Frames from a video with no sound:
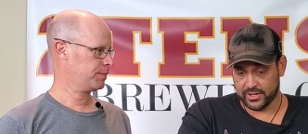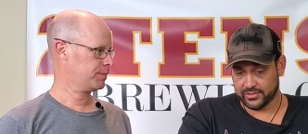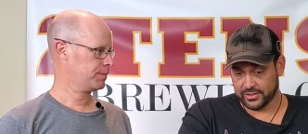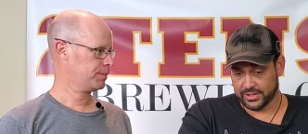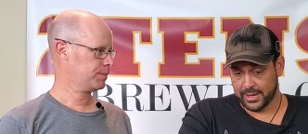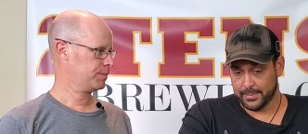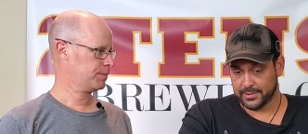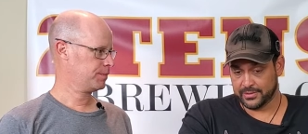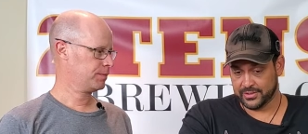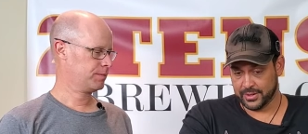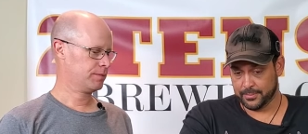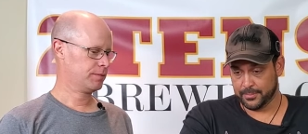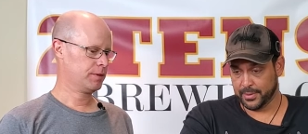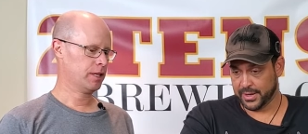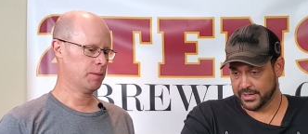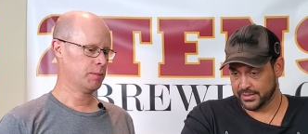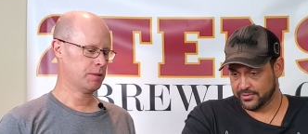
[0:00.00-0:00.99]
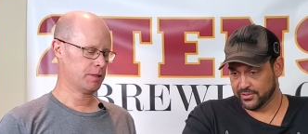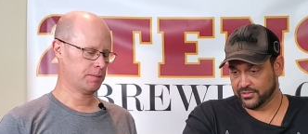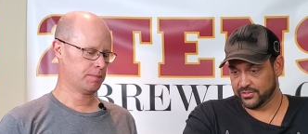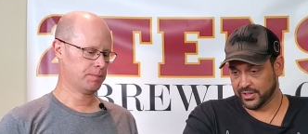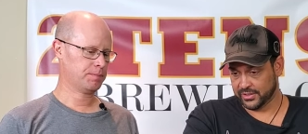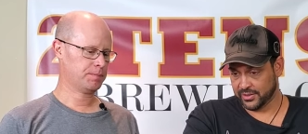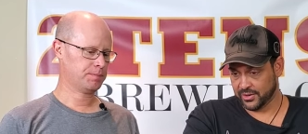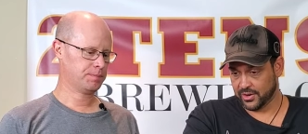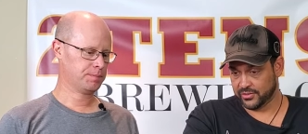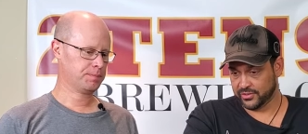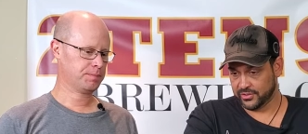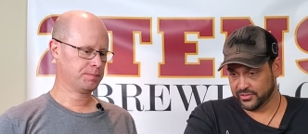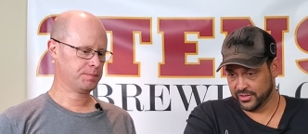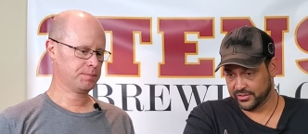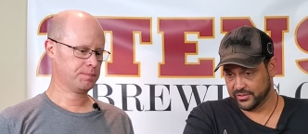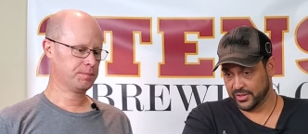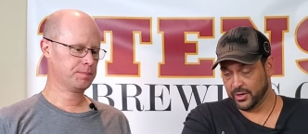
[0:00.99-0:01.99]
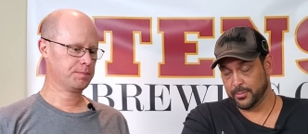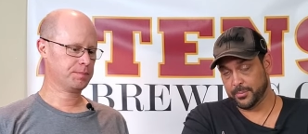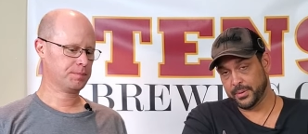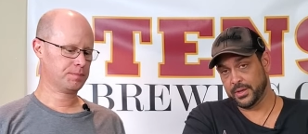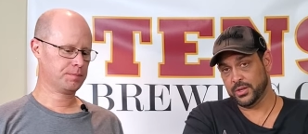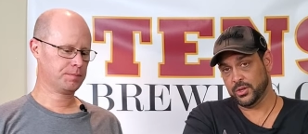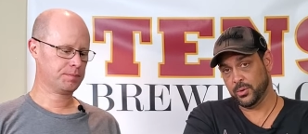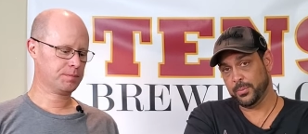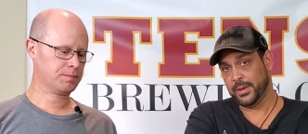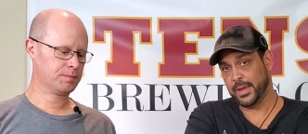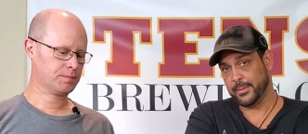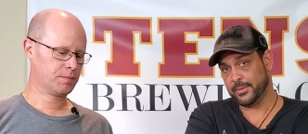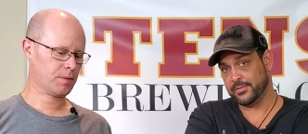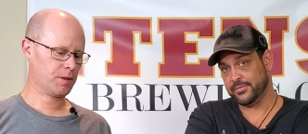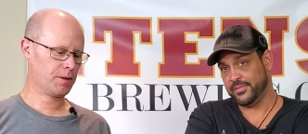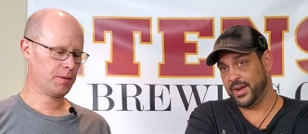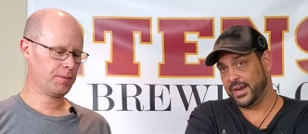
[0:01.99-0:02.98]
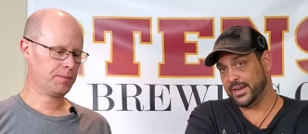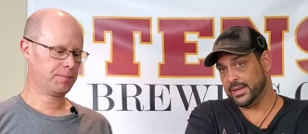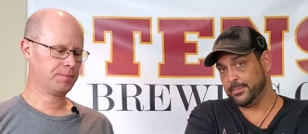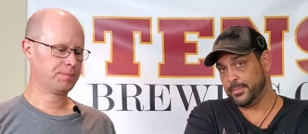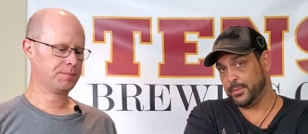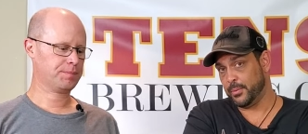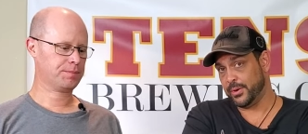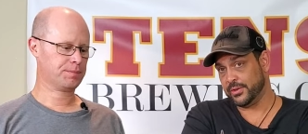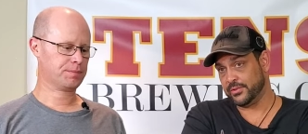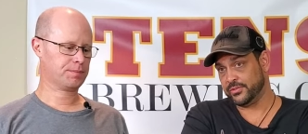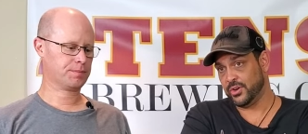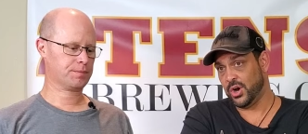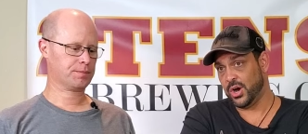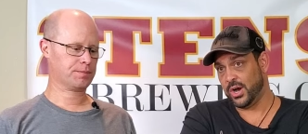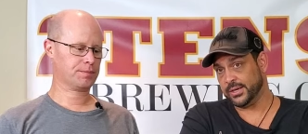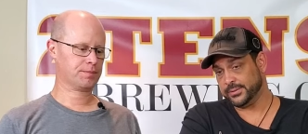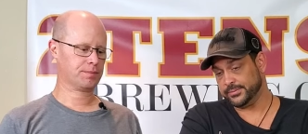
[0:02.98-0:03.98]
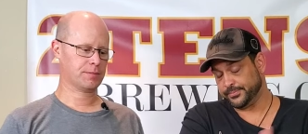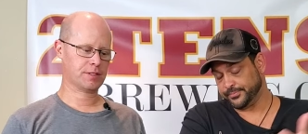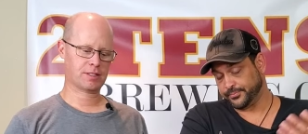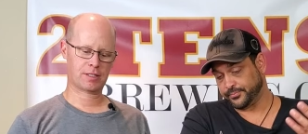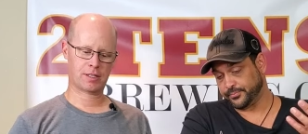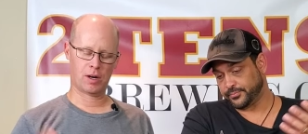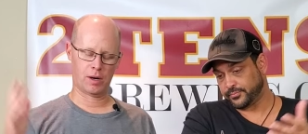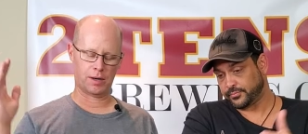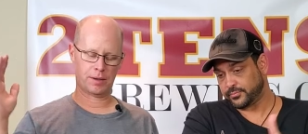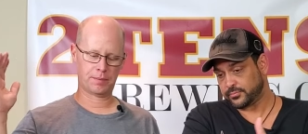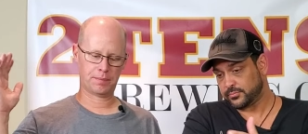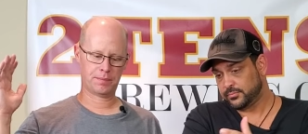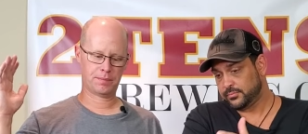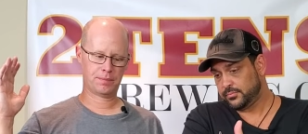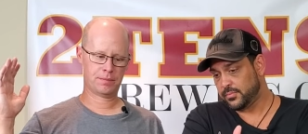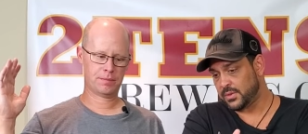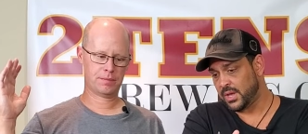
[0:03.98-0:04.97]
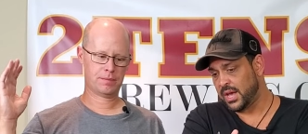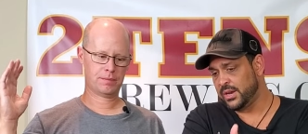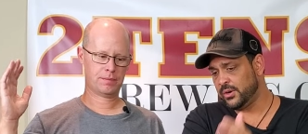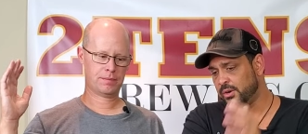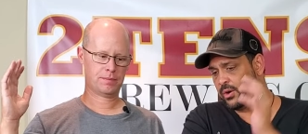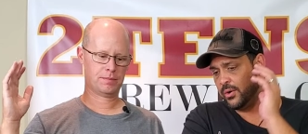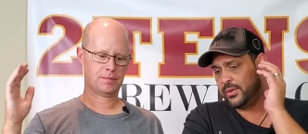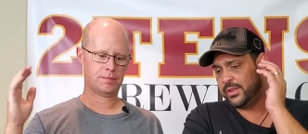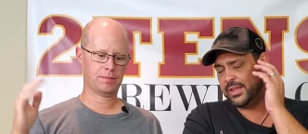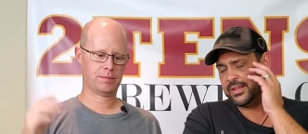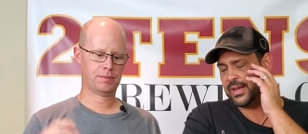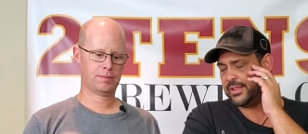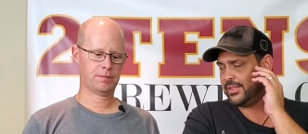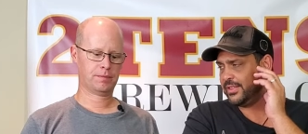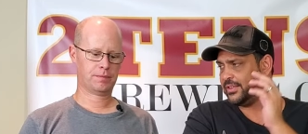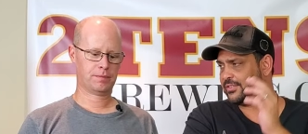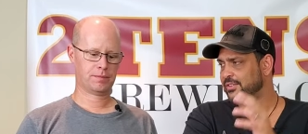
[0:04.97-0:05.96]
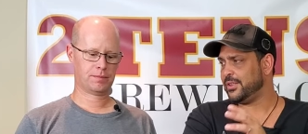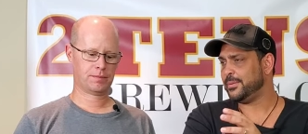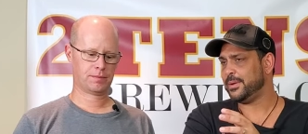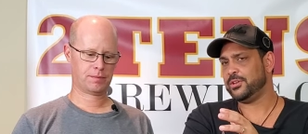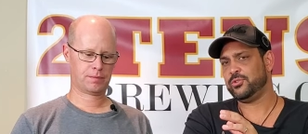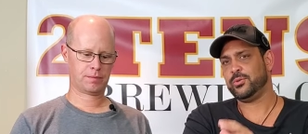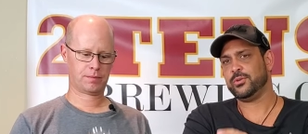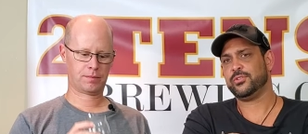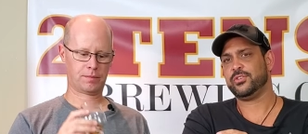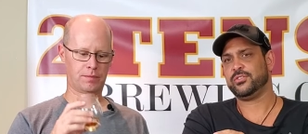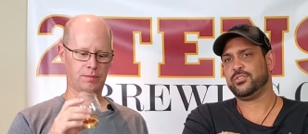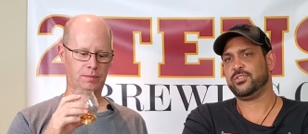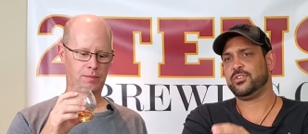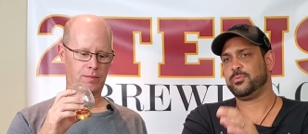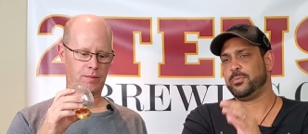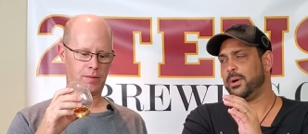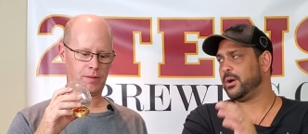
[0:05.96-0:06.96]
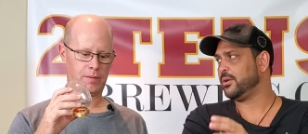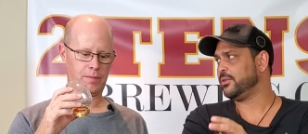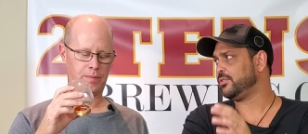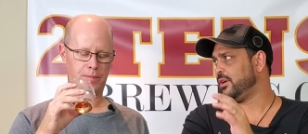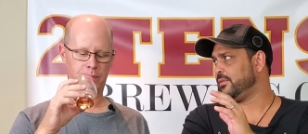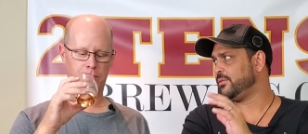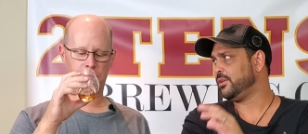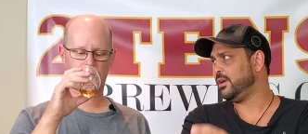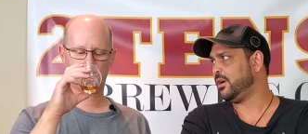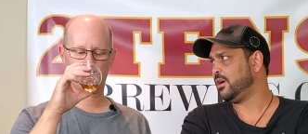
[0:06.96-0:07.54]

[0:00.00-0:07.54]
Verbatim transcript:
Speaker 1: it's limited, but limited. just like the RC6, it'll be you'll be able to find it, but when it's gone, gone. I don't know. They, I think they said they made 266 barrels of the